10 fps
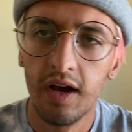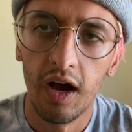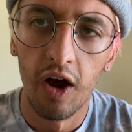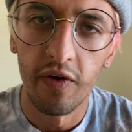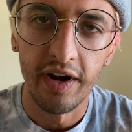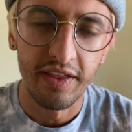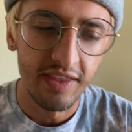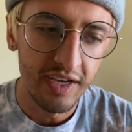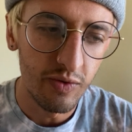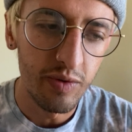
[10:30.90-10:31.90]
All right, I
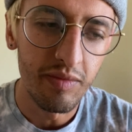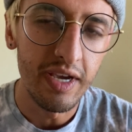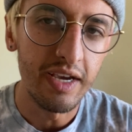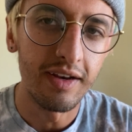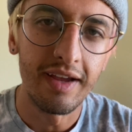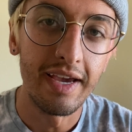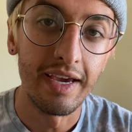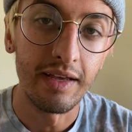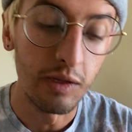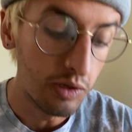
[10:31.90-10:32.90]
think we made
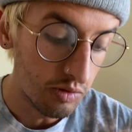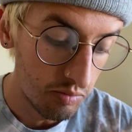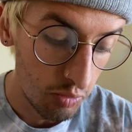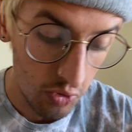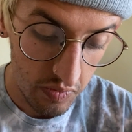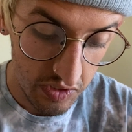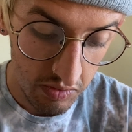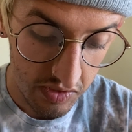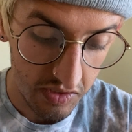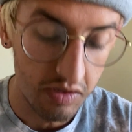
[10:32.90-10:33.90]
a little Boy with
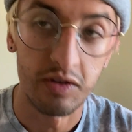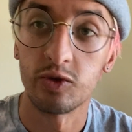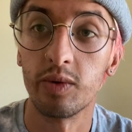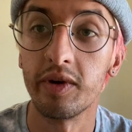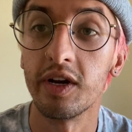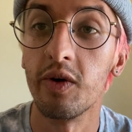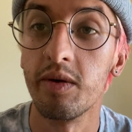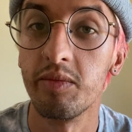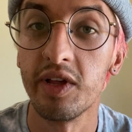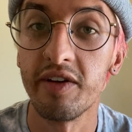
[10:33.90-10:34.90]
Uke song, so I'm gonna go ahead
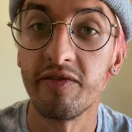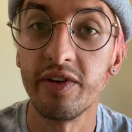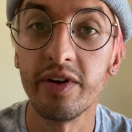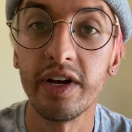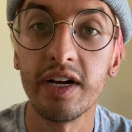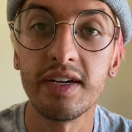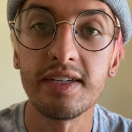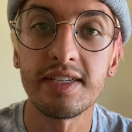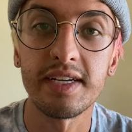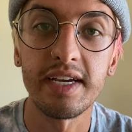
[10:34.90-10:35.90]
and play it for you
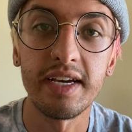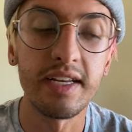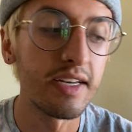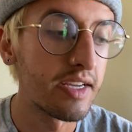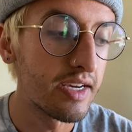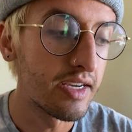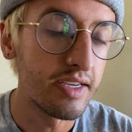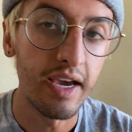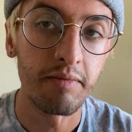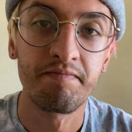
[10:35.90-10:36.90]
guys. And
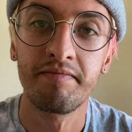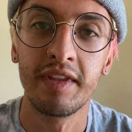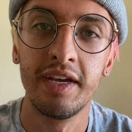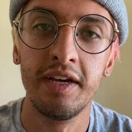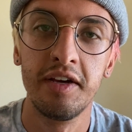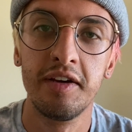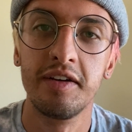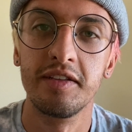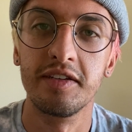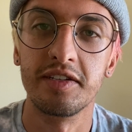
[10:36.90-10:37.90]
yeah,
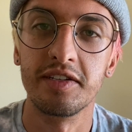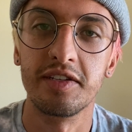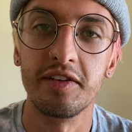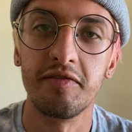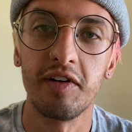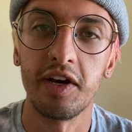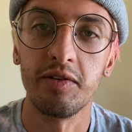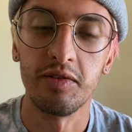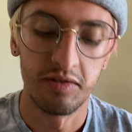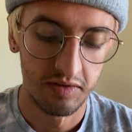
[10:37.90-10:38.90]
this is the
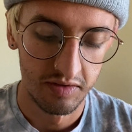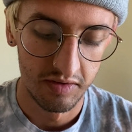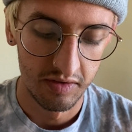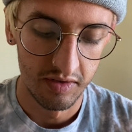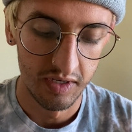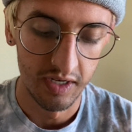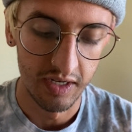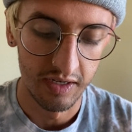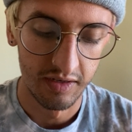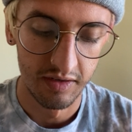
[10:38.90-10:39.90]
final
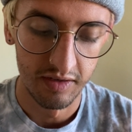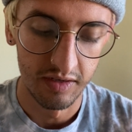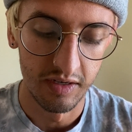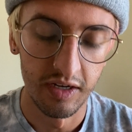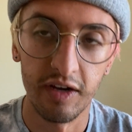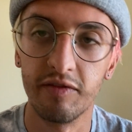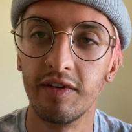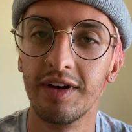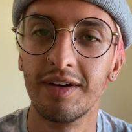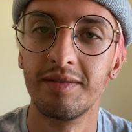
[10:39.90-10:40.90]

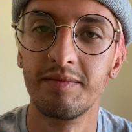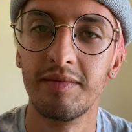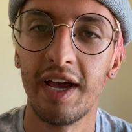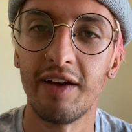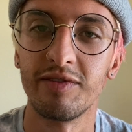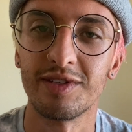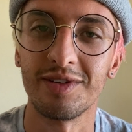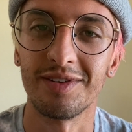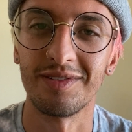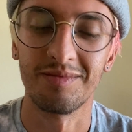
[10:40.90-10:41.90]
of half a
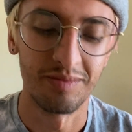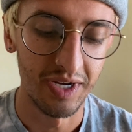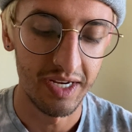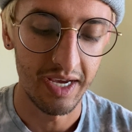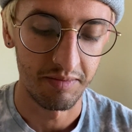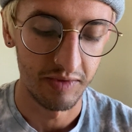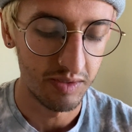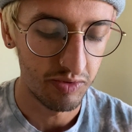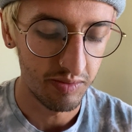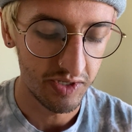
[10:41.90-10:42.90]
song. But yeah, this is
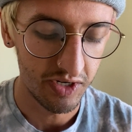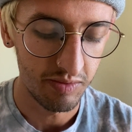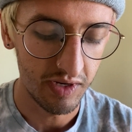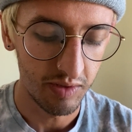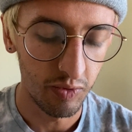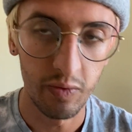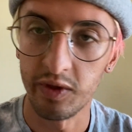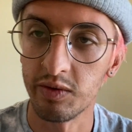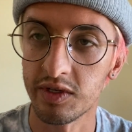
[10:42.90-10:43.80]
pretty much how you make the Boy with Uke